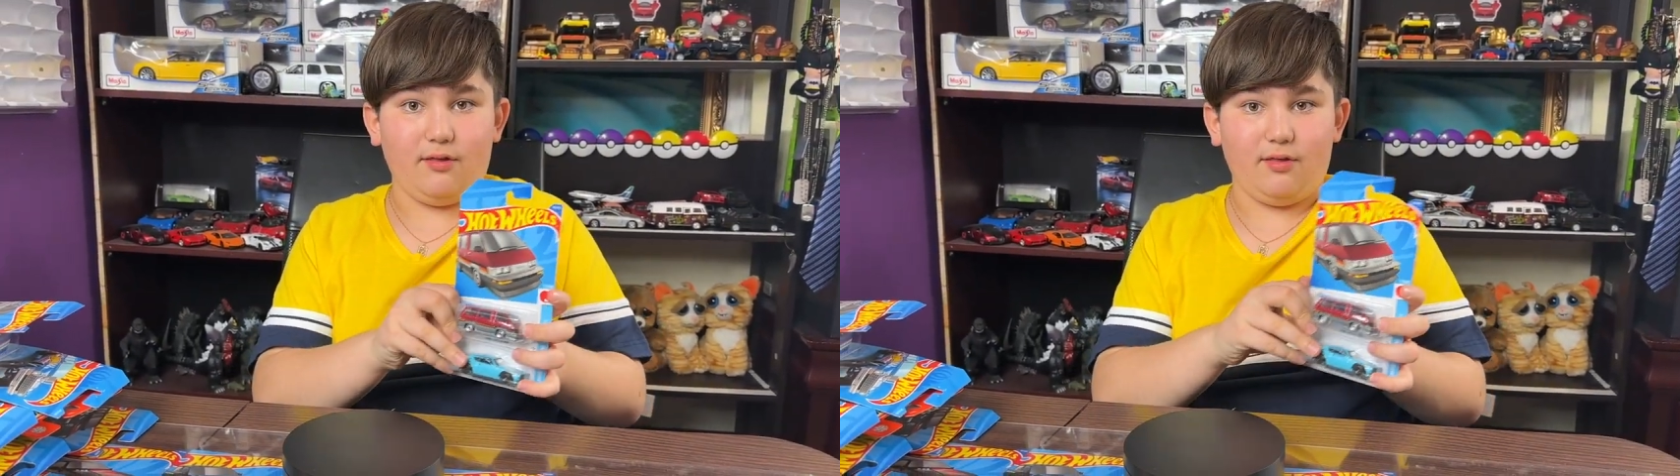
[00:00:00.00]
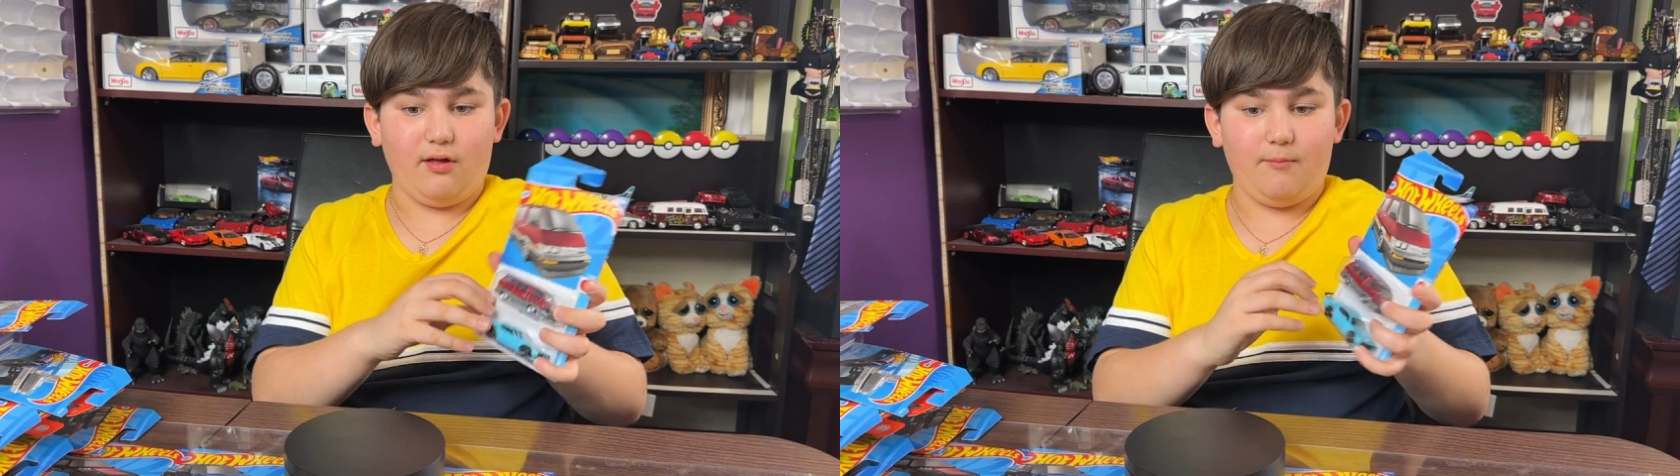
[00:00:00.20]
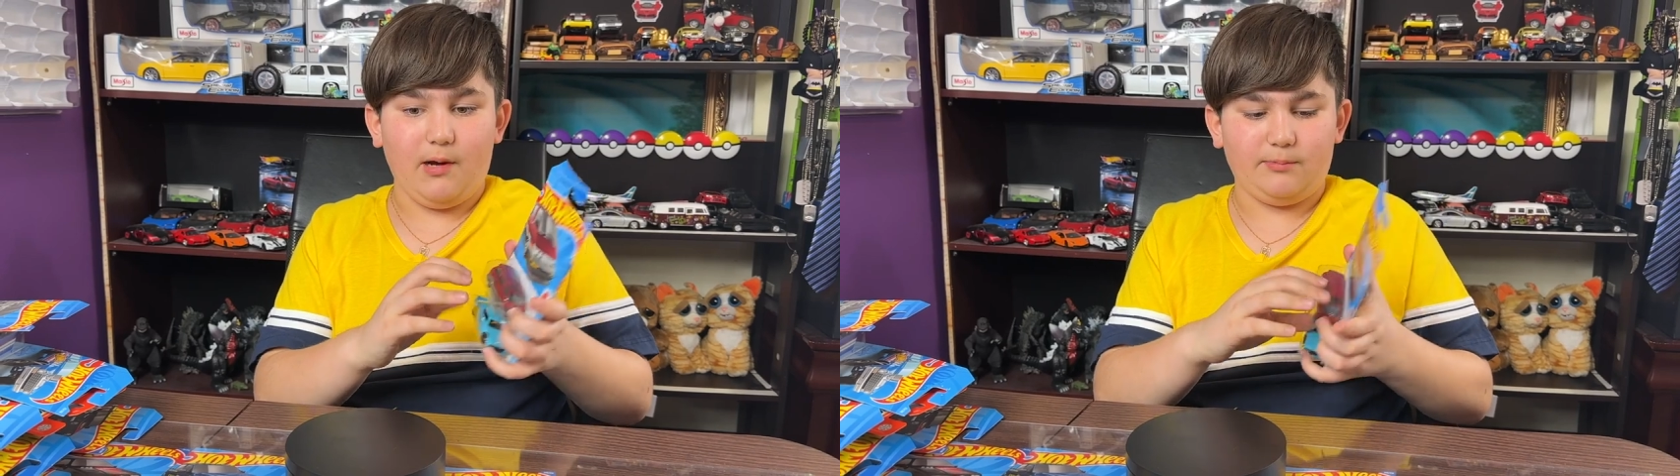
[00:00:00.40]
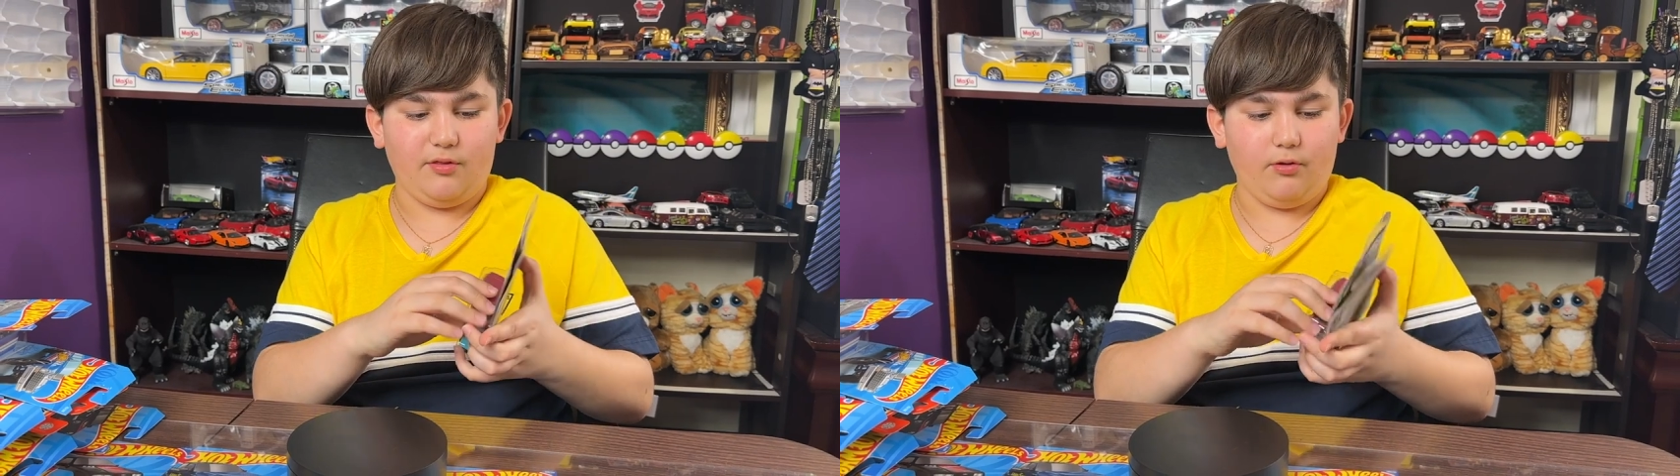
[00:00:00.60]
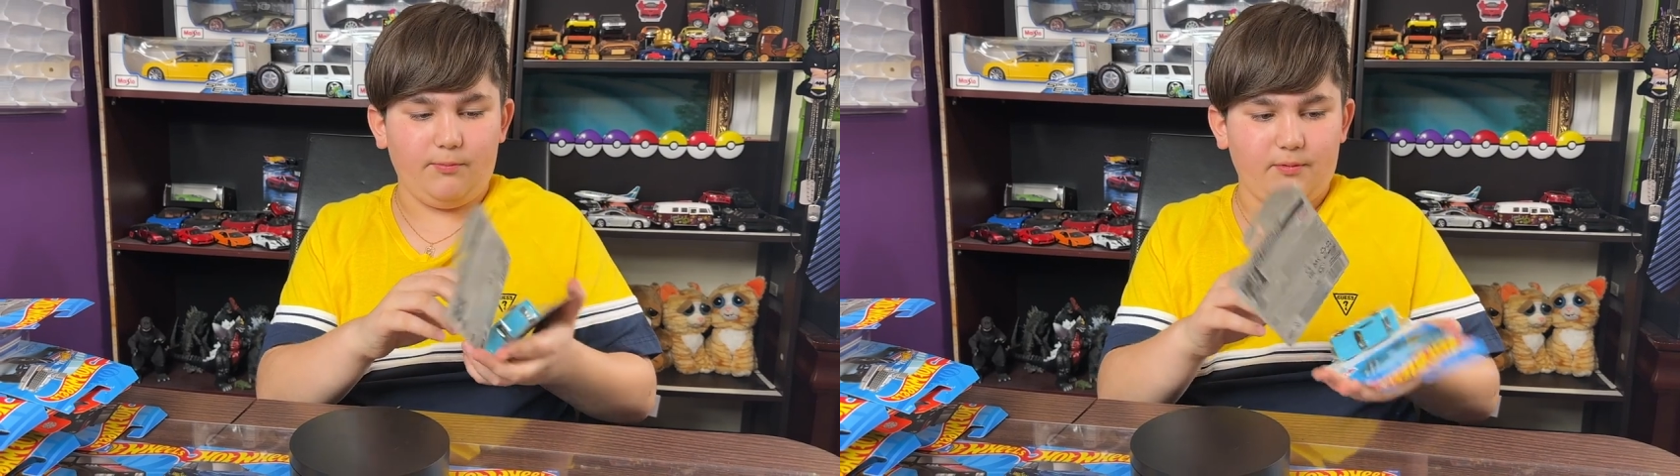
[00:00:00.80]
let's uh, pop
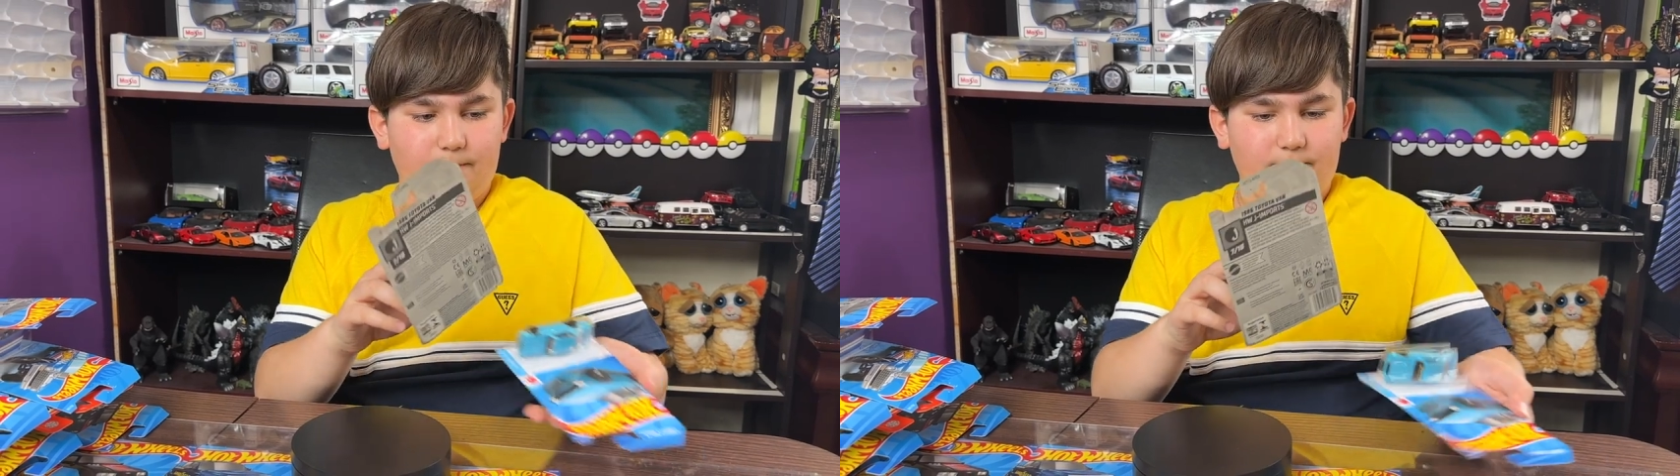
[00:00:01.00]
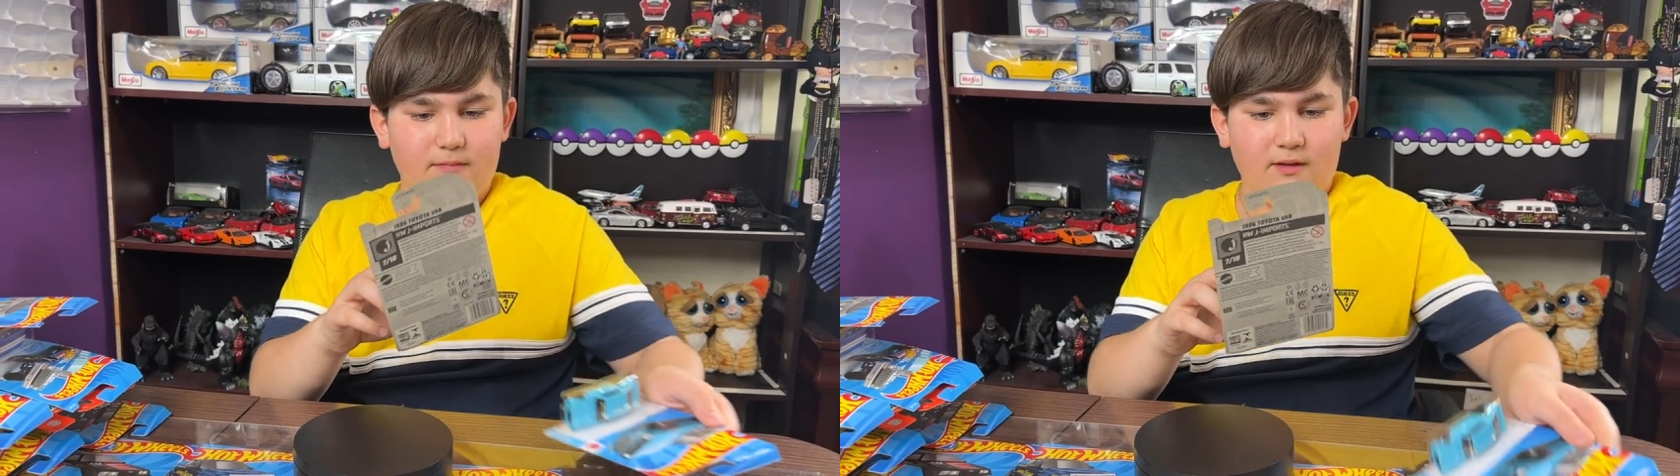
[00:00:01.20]
this open.